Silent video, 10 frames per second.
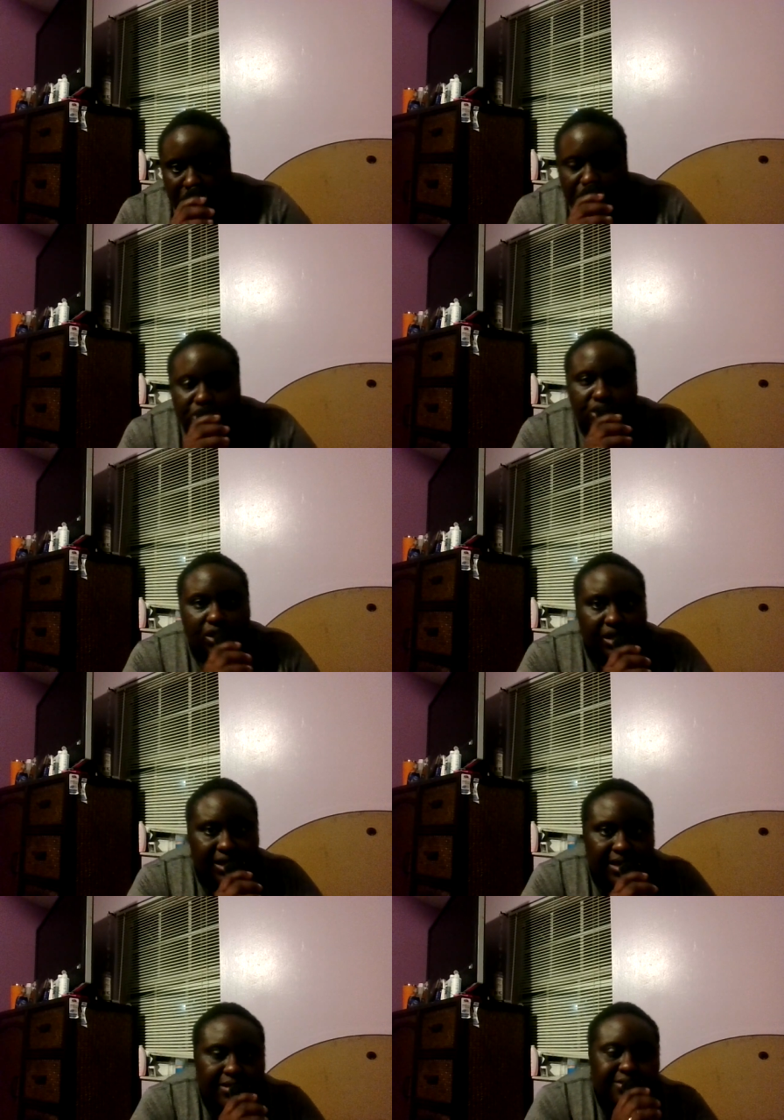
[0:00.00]
She
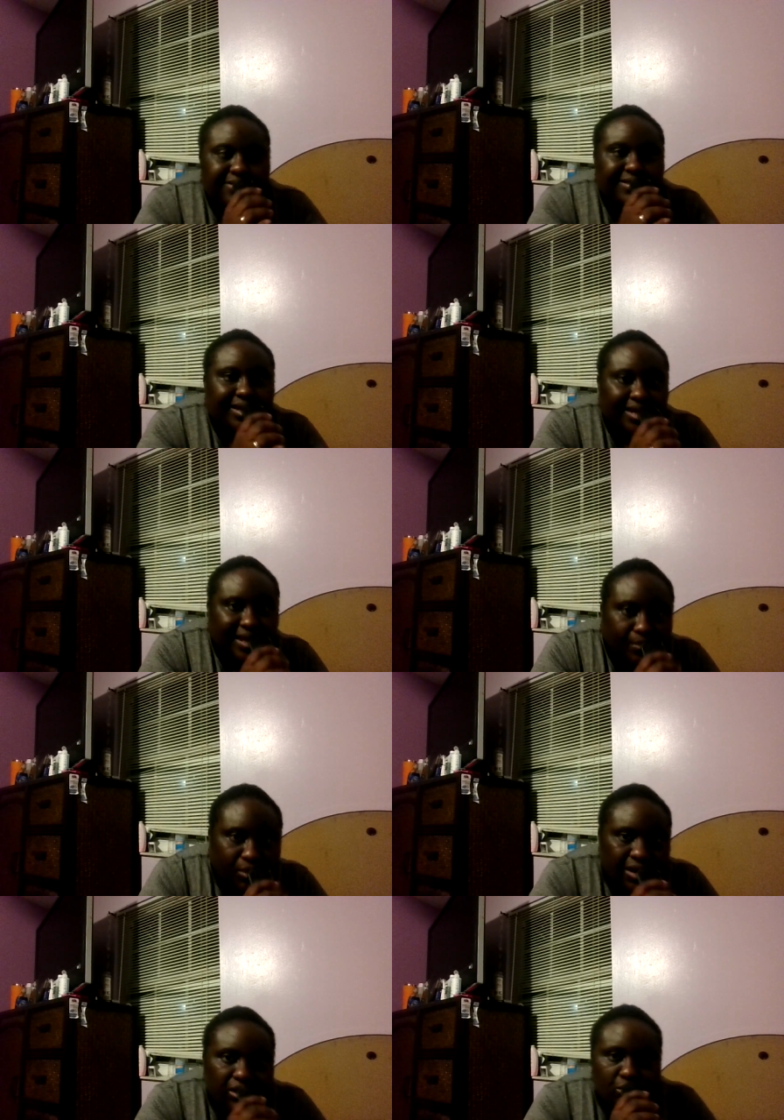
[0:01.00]
is
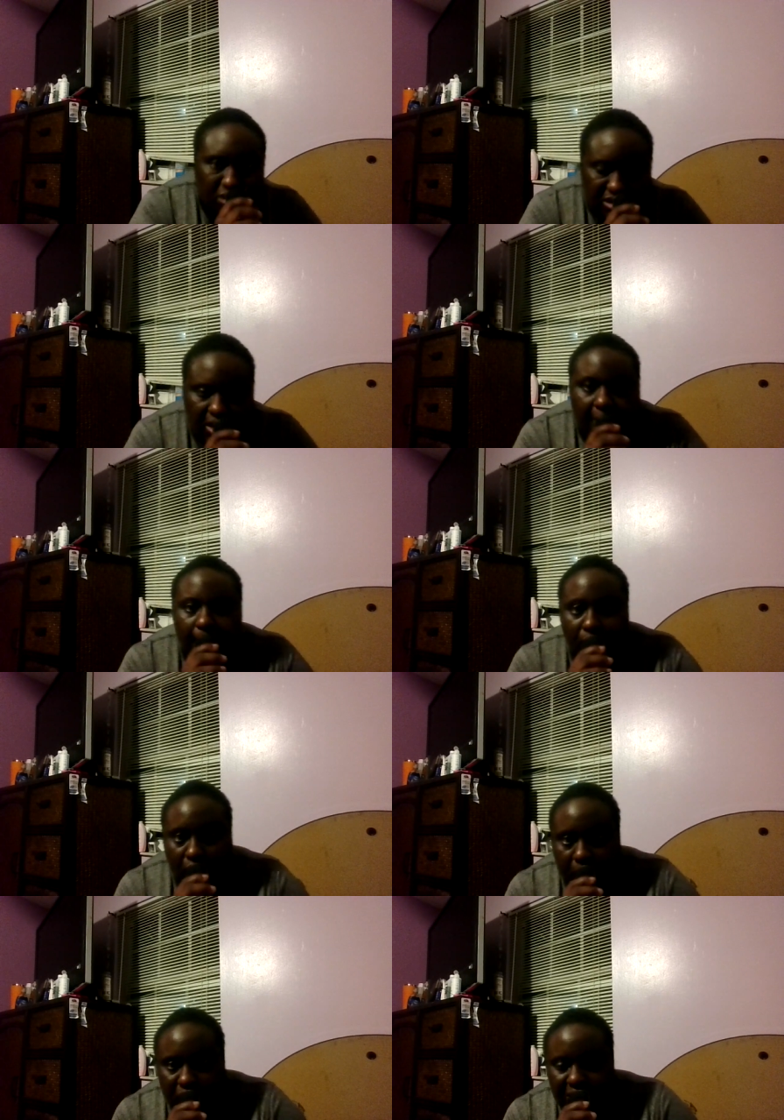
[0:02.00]
deliberately doing this on
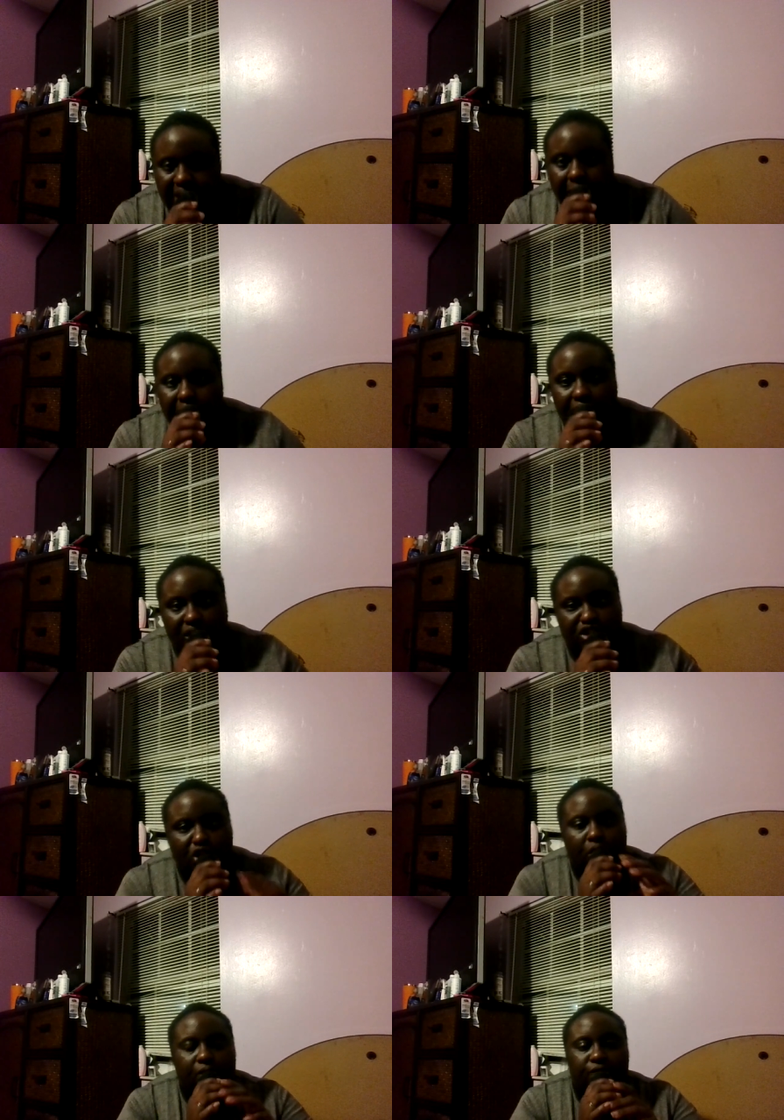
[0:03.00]
purpose because
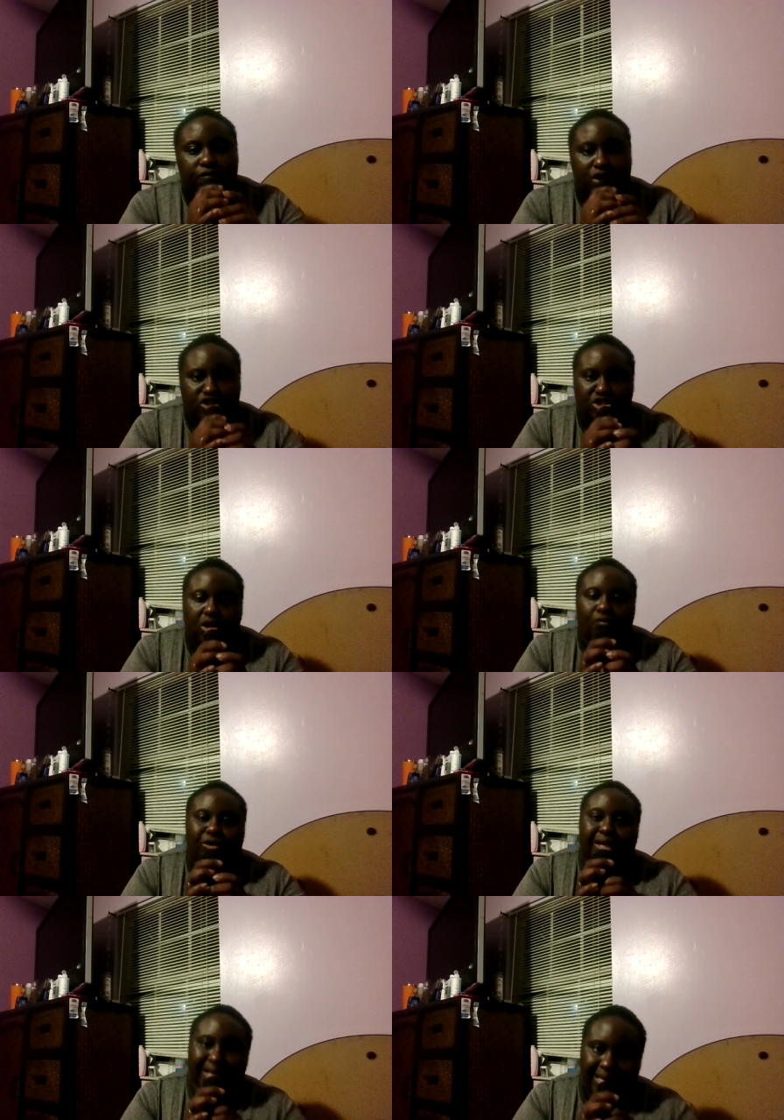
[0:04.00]
her version of
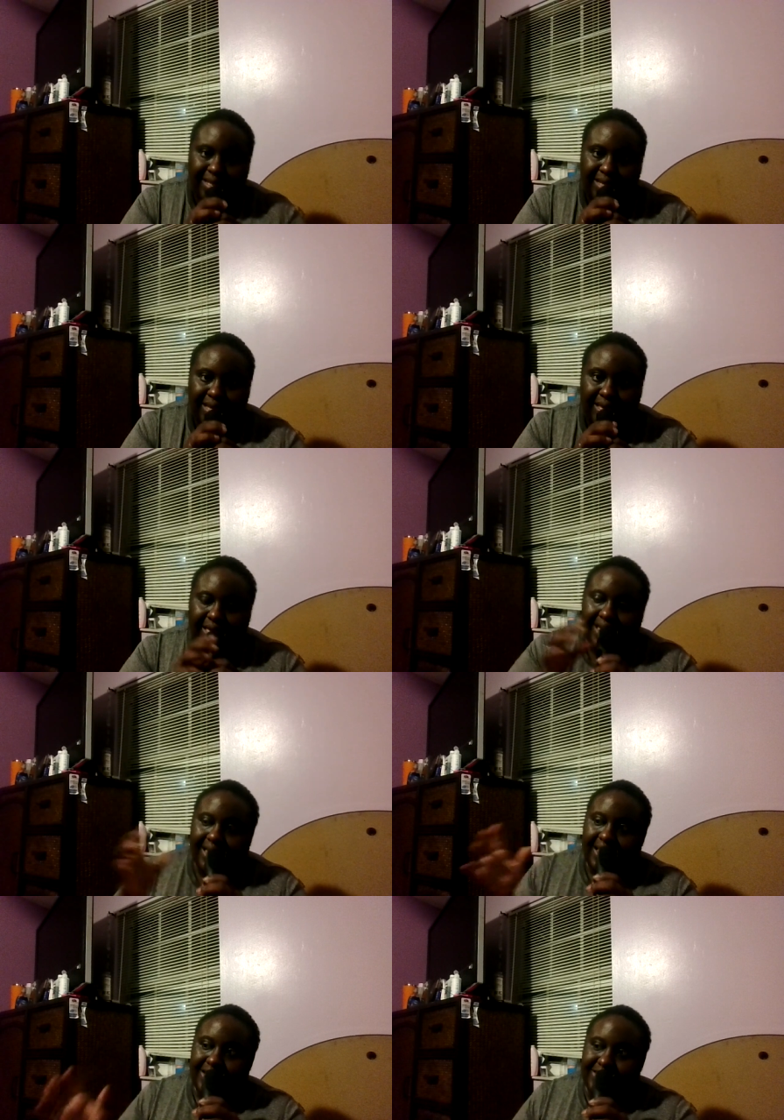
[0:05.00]
cleaning
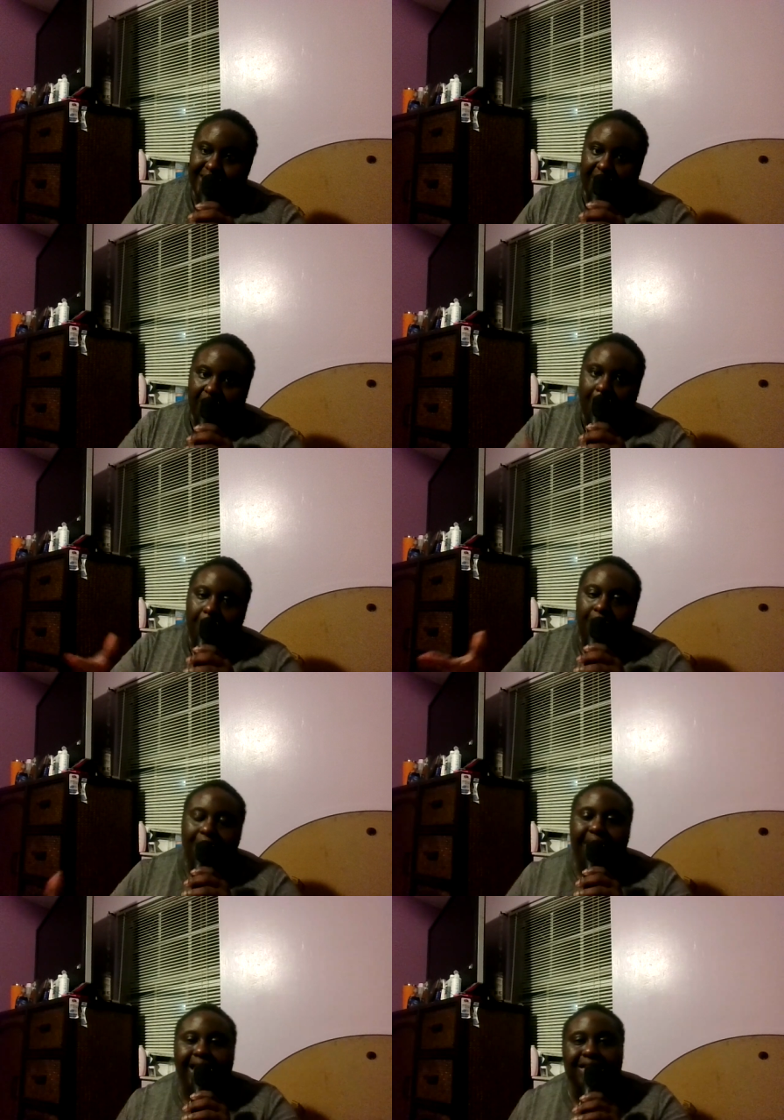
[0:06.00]
is taking up
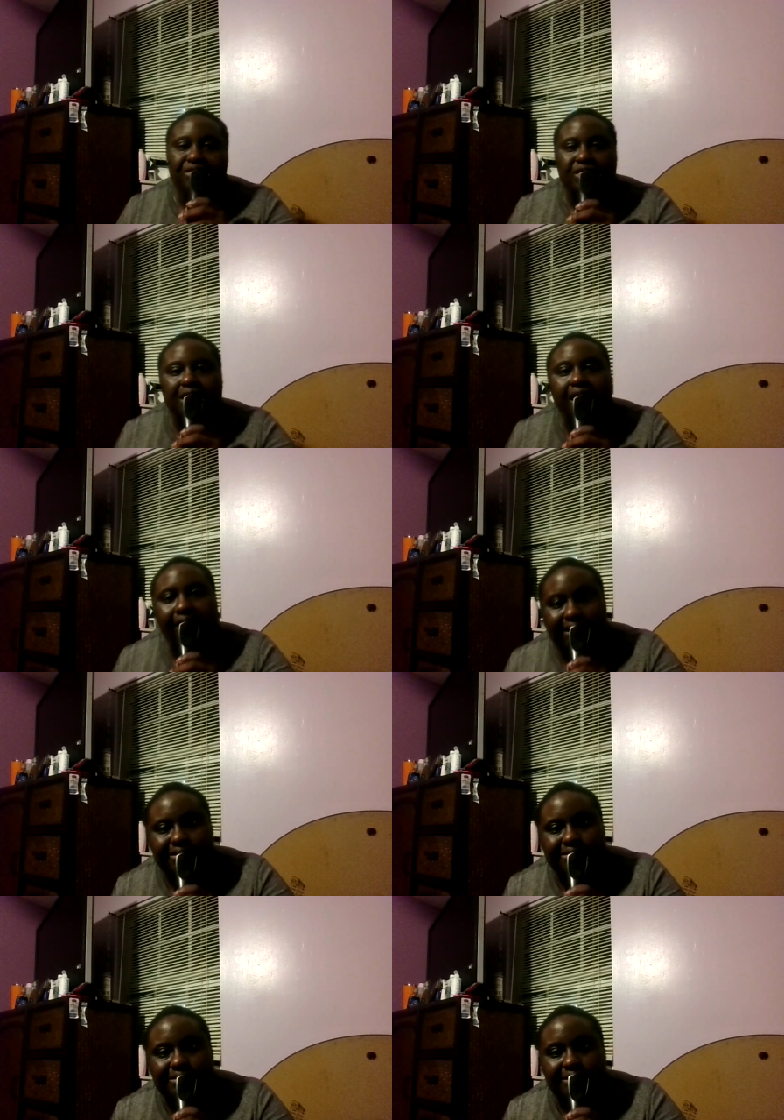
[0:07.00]
my
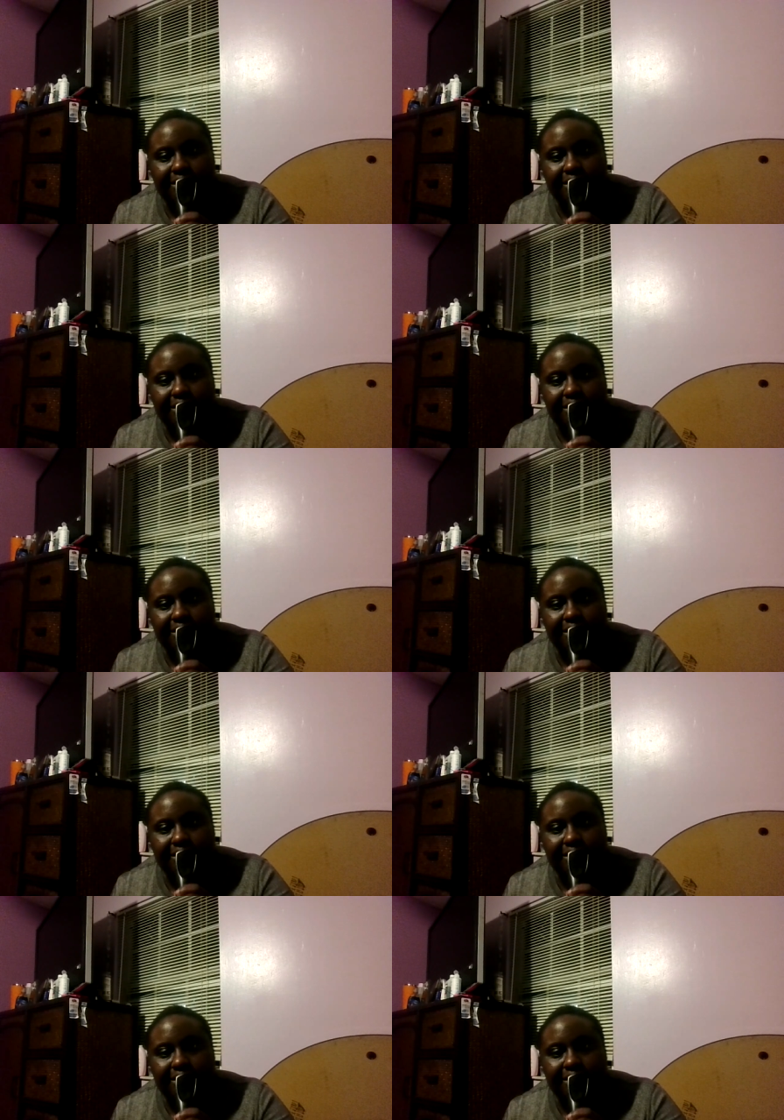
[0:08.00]
things,